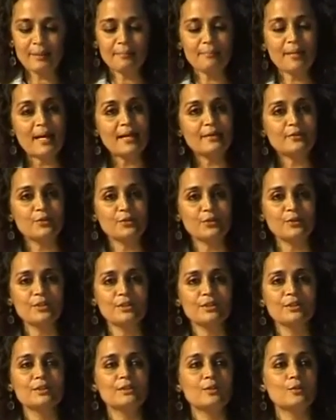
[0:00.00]
Coming back to
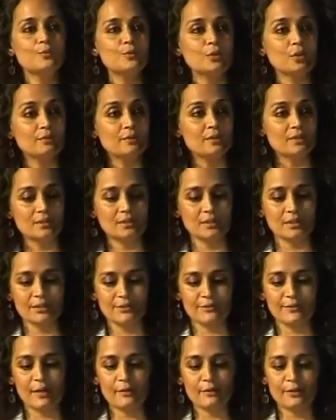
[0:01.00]
the Observer
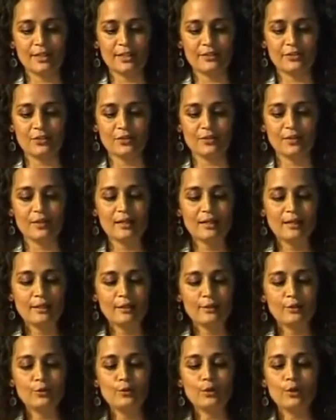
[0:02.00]
Research Foundation,
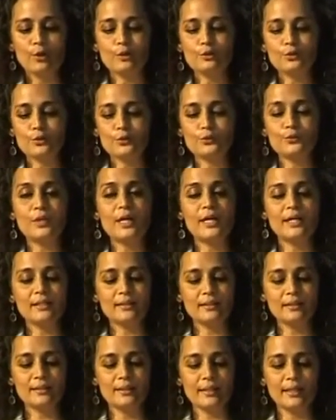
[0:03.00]
you'll also
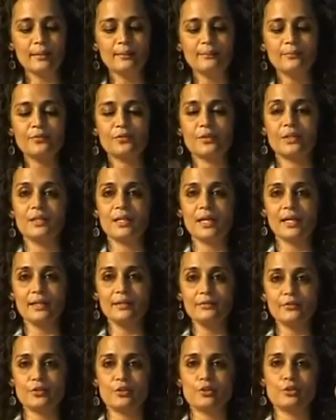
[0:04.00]
find the names in
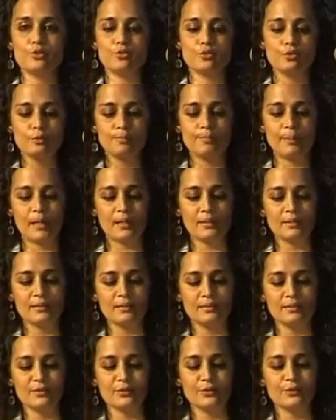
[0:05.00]
the institutional
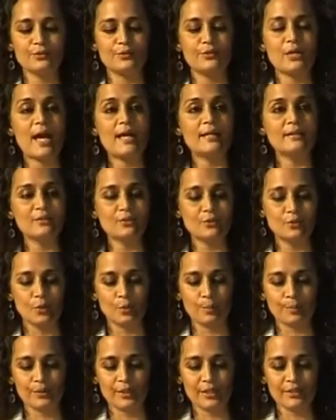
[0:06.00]
partners of RAND
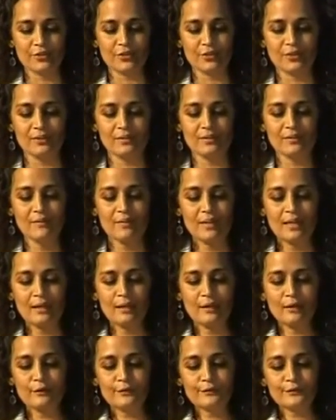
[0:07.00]
Corporation,
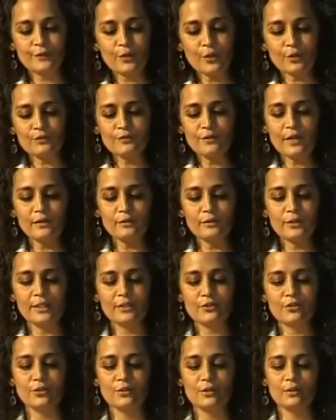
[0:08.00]
Ford
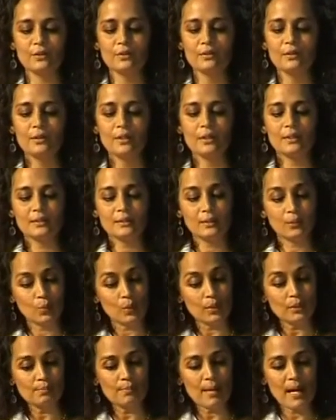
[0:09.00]
Foundation,
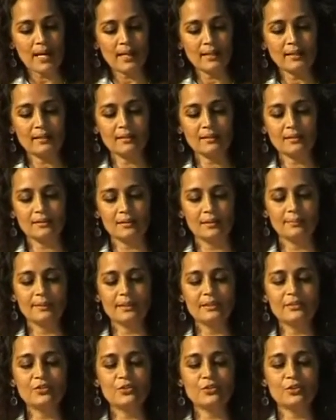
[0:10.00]
the World Bank, the
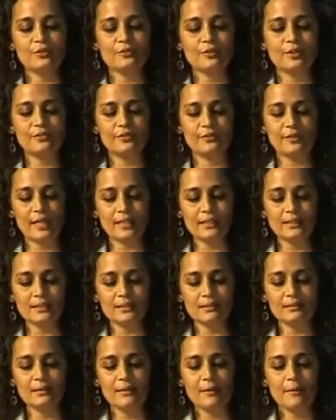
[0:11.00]
Ministry of
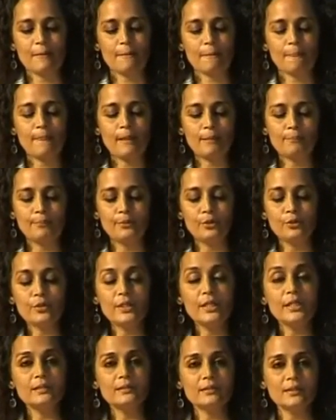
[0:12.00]
Defense, the
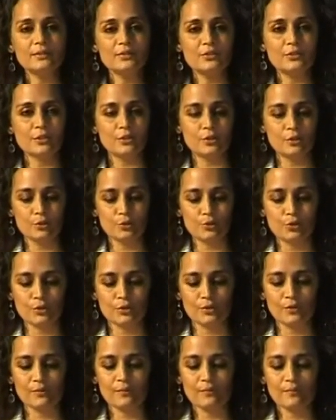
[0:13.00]
Brookings
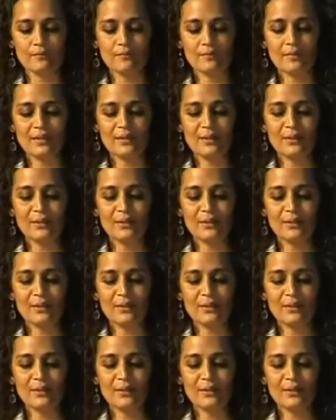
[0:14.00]
Institution,